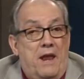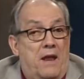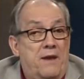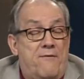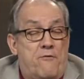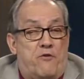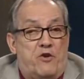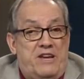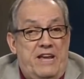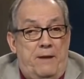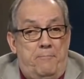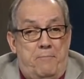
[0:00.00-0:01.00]
And I'll never
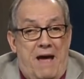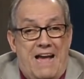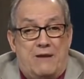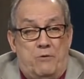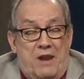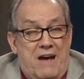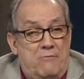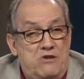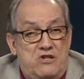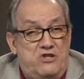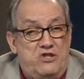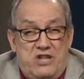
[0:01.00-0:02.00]
forget back when I
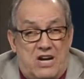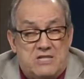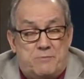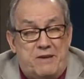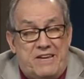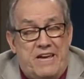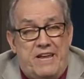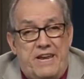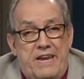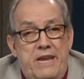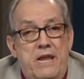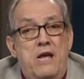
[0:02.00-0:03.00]
was just
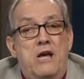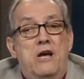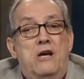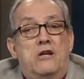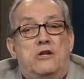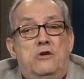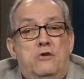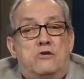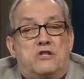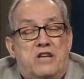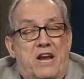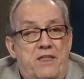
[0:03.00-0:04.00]
beginning
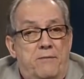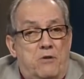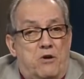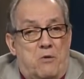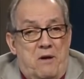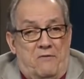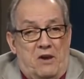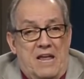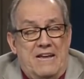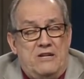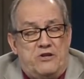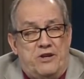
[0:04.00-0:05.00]
to study the book of
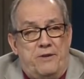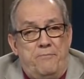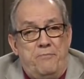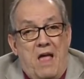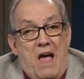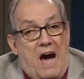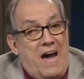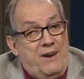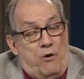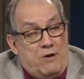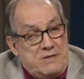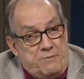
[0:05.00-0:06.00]
Revelation,
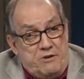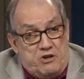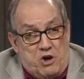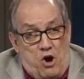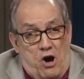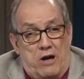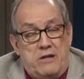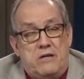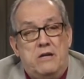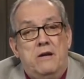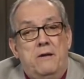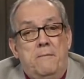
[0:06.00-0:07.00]
I'd always been
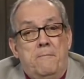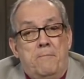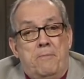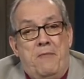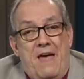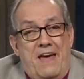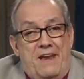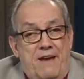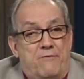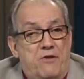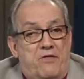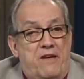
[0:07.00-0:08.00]
taught that
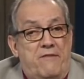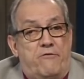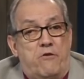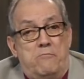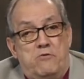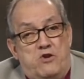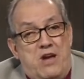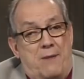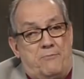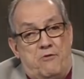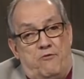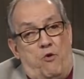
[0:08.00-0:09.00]
everything from
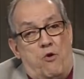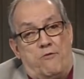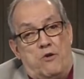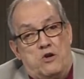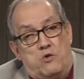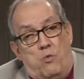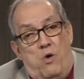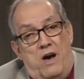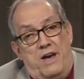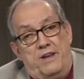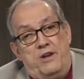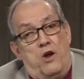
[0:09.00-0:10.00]
chapter 4, verse
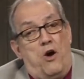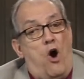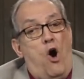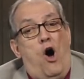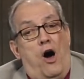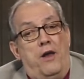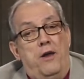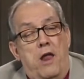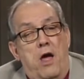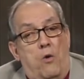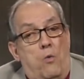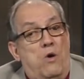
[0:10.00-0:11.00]
1
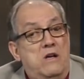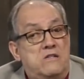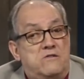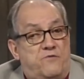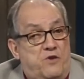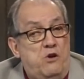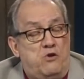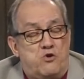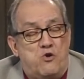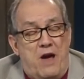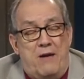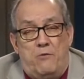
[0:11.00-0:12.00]
on was
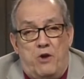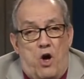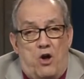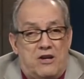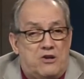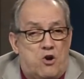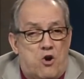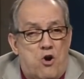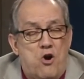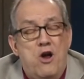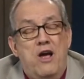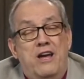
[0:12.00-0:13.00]
future and would all
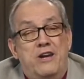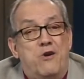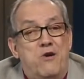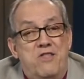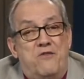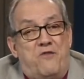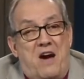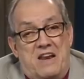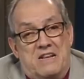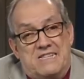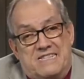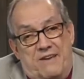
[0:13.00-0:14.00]
occur during the
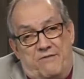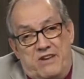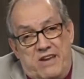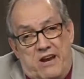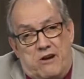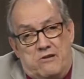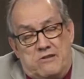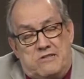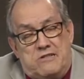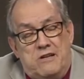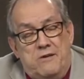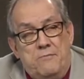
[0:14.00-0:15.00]
final 7
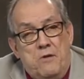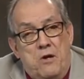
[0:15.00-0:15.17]
years.